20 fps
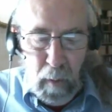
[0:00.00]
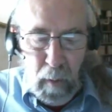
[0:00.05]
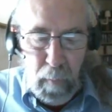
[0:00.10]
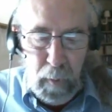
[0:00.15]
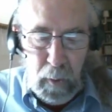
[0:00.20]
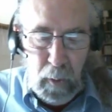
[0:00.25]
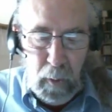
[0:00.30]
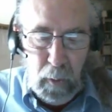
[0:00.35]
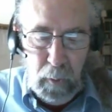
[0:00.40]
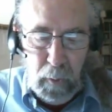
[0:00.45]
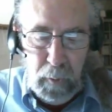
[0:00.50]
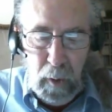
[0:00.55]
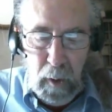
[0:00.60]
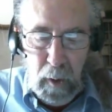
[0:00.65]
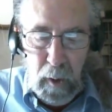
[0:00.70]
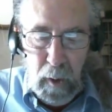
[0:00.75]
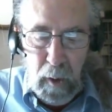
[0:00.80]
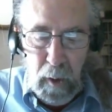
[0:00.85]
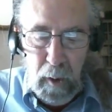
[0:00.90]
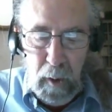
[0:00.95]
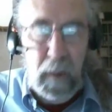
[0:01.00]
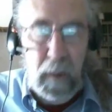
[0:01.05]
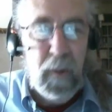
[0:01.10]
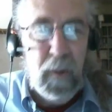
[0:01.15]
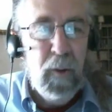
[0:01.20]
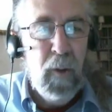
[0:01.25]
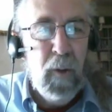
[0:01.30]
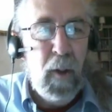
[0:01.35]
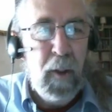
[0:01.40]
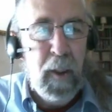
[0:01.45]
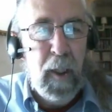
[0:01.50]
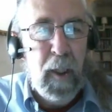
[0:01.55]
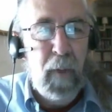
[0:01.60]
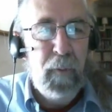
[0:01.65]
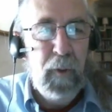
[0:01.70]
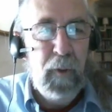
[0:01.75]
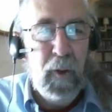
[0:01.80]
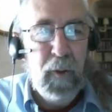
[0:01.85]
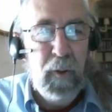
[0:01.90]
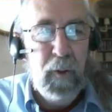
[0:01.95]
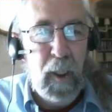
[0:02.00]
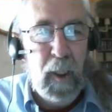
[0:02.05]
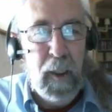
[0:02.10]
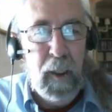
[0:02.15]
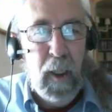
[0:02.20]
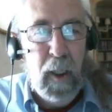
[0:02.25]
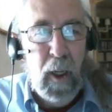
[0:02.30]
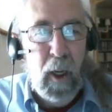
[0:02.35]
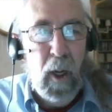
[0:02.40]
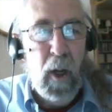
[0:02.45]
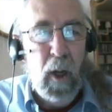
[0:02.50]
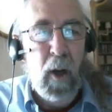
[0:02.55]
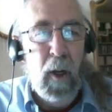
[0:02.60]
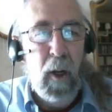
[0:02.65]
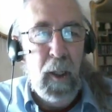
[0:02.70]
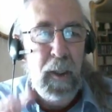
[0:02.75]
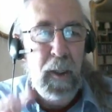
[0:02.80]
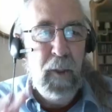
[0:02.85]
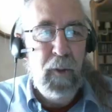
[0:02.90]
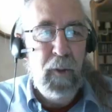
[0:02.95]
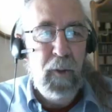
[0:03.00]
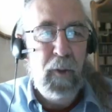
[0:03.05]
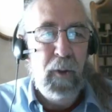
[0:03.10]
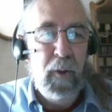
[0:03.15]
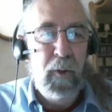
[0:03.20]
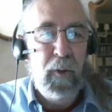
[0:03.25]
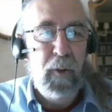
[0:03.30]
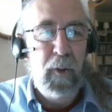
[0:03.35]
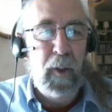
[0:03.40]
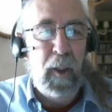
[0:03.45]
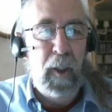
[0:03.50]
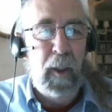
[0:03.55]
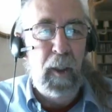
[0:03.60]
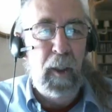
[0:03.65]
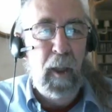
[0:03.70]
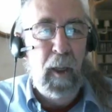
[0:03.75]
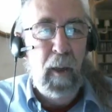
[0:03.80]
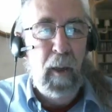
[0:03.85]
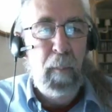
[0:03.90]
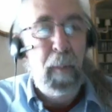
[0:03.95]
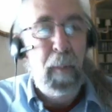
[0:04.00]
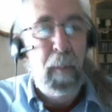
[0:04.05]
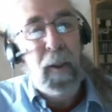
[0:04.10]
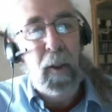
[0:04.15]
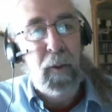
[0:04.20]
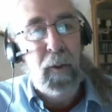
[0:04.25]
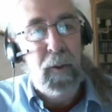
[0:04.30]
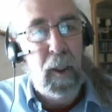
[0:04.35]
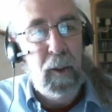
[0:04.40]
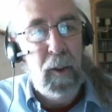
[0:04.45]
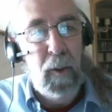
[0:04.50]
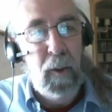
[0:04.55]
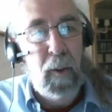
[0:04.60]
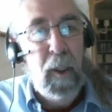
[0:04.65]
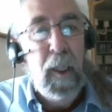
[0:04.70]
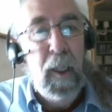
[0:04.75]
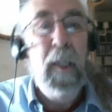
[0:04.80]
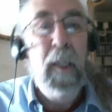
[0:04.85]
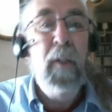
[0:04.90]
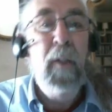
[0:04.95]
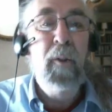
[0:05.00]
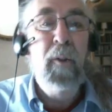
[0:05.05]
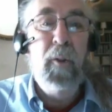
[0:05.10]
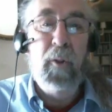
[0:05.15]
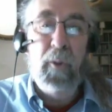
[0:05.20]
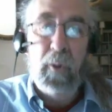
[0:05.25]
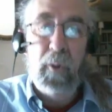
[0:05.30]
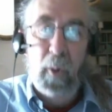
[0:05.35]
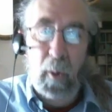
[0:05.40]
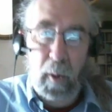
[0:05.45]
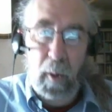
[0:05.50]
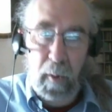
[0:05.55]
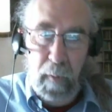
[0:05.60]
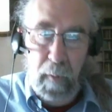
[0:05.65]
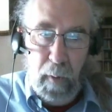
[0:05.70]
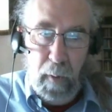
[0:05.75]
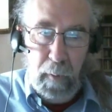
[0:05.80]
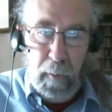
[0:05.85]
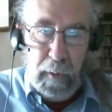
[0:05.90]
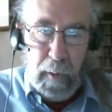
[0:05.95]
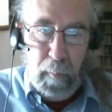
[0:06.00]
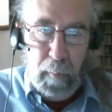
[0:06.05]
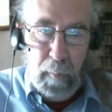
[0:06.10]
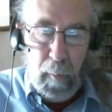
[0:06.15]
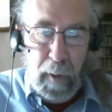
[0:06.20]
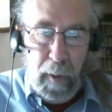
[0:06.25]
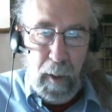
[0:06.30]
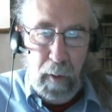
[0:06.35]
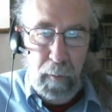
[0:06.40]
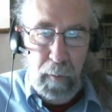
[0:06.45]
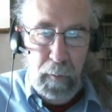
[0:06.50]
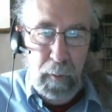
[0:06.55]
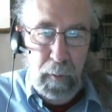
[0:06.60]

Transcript: Because it's not enough to say, oh, here's this thing, but I'll tell you, here's the story of how it come about.